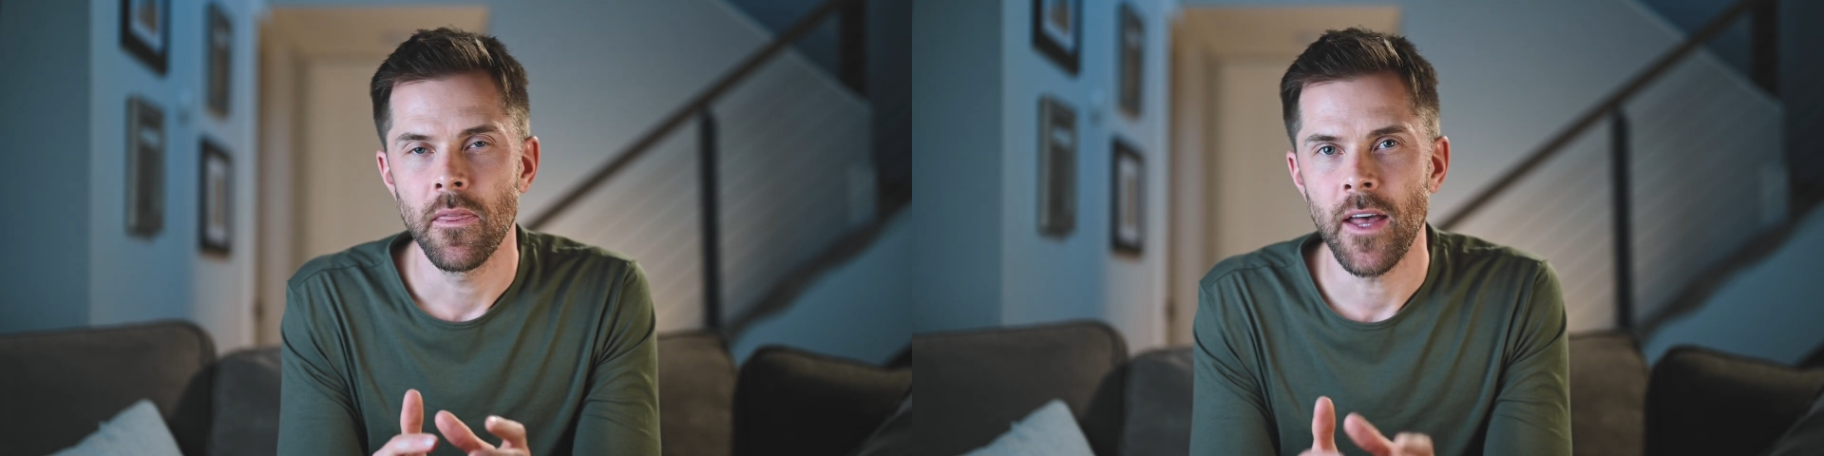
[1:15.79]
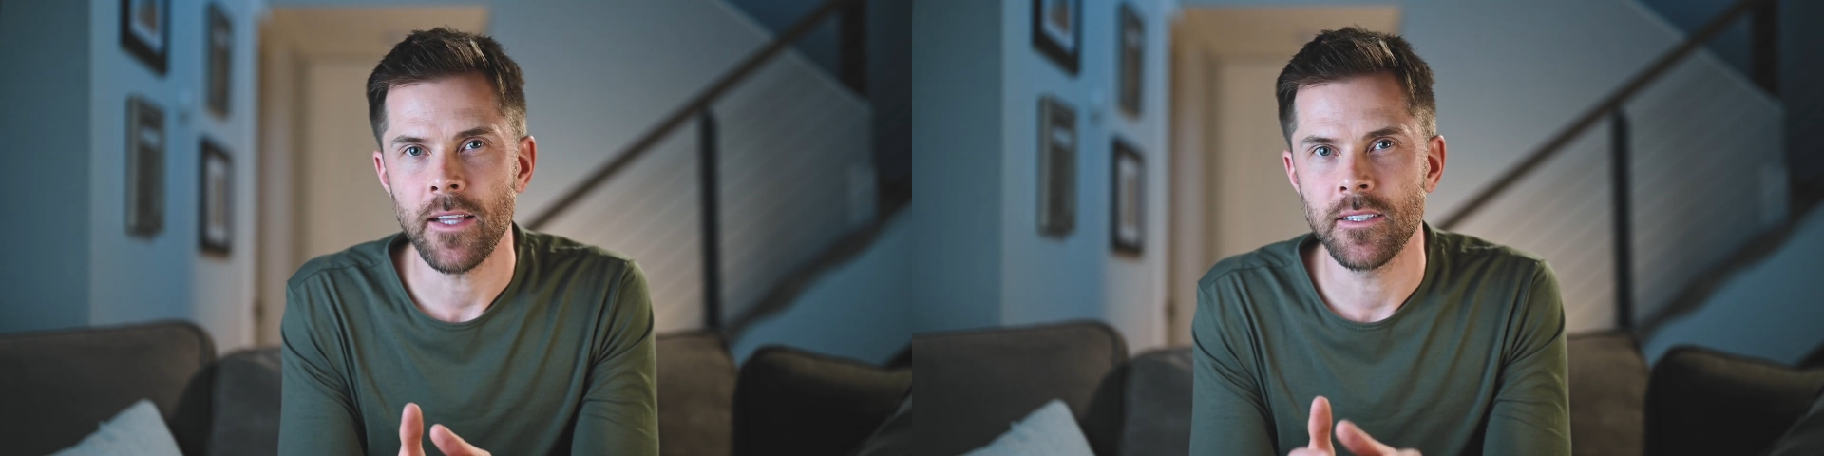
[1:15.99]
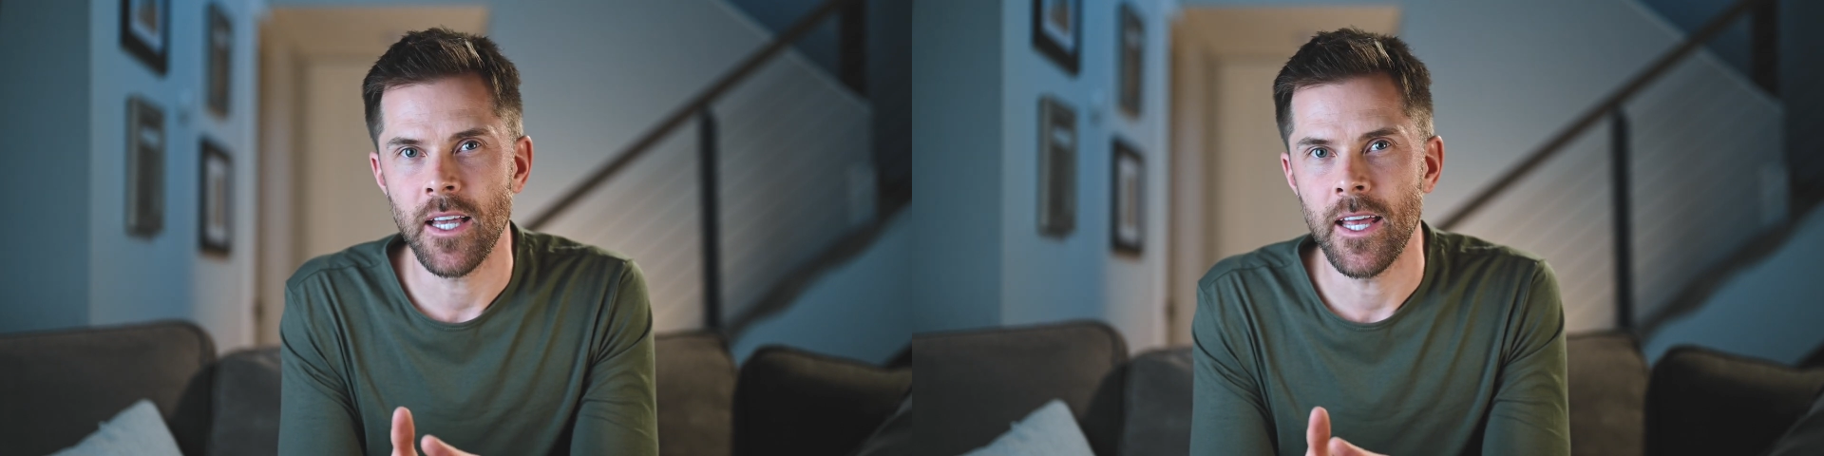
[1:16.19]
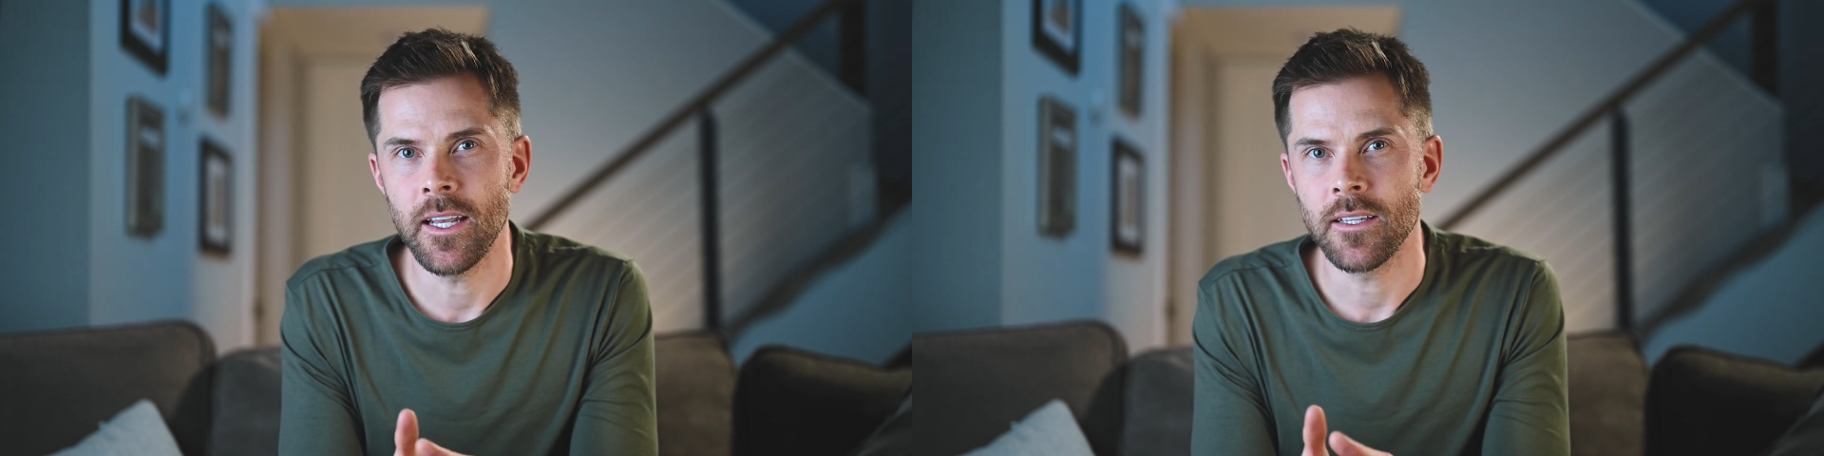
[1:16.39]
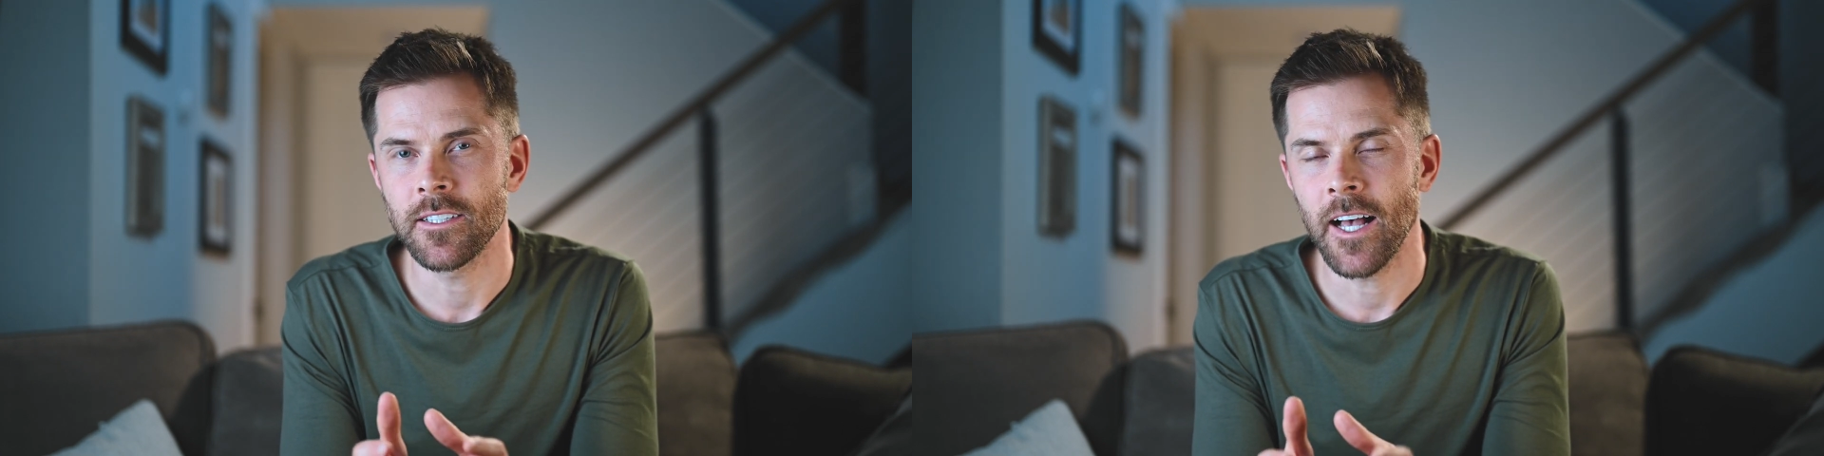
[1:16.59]
That
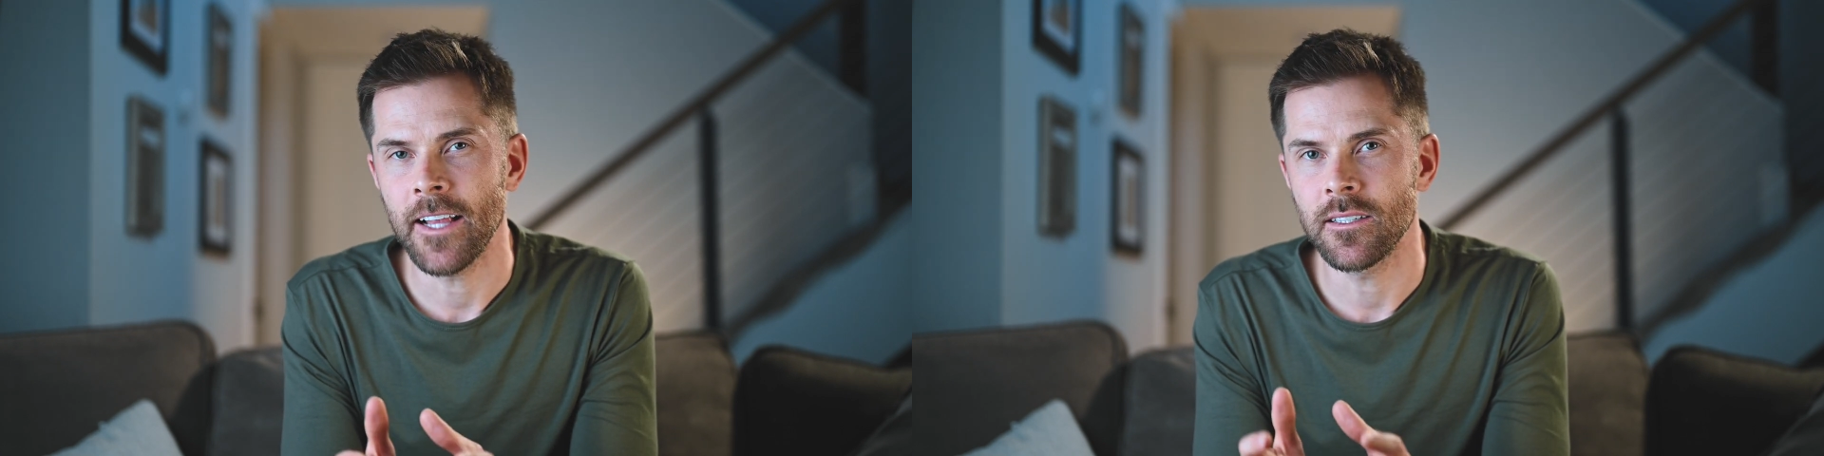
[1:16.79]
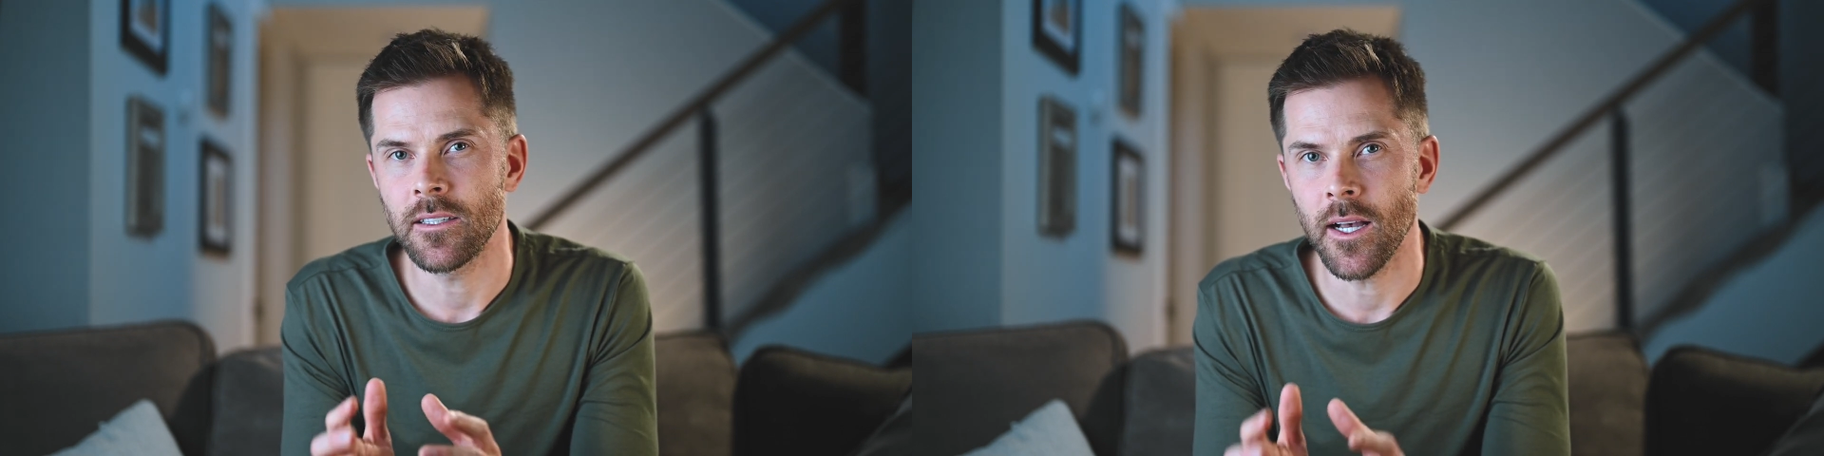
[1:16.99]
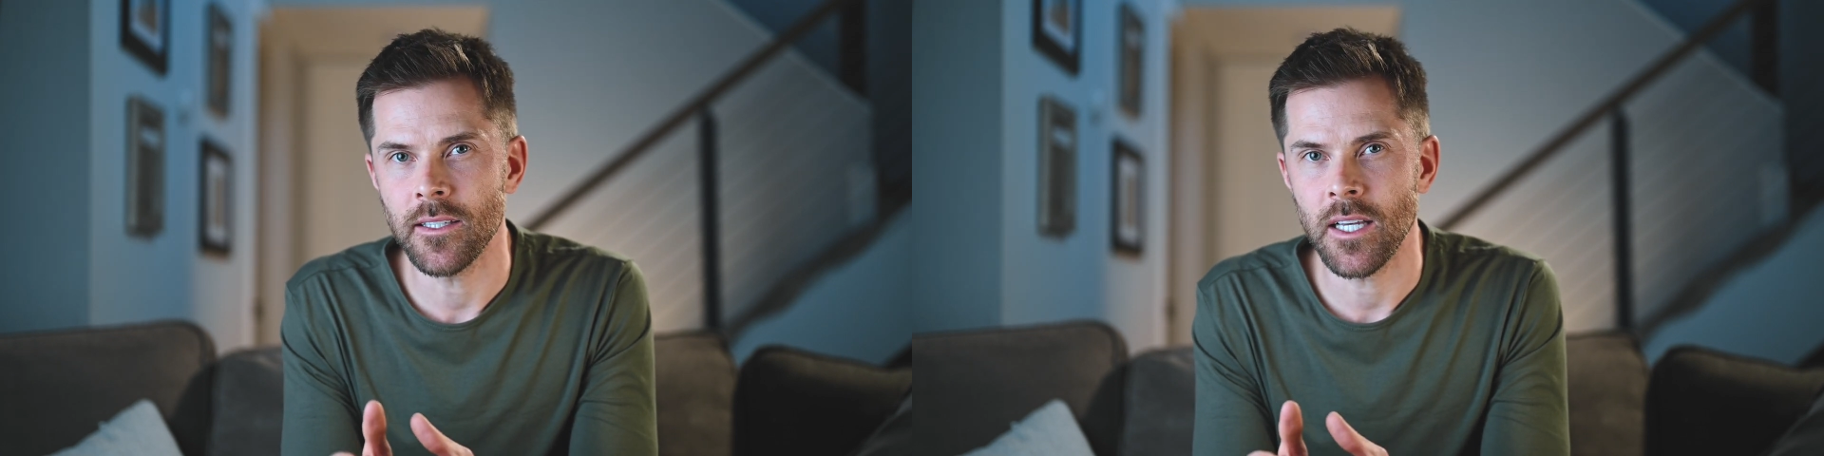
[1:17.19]
said, science does